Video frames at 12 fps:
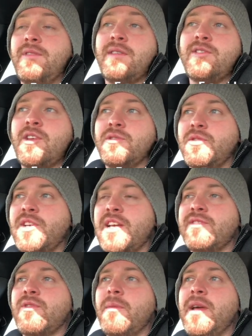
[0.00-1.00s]
social
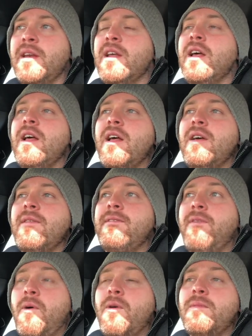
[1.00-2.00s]
shares from it.
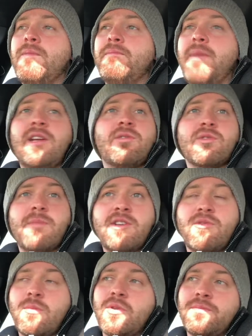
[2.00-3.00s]
4, make sure it's
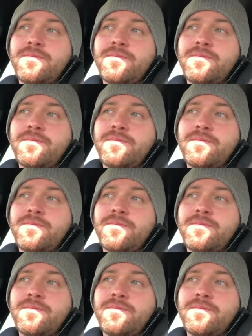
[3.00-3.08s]
measurable.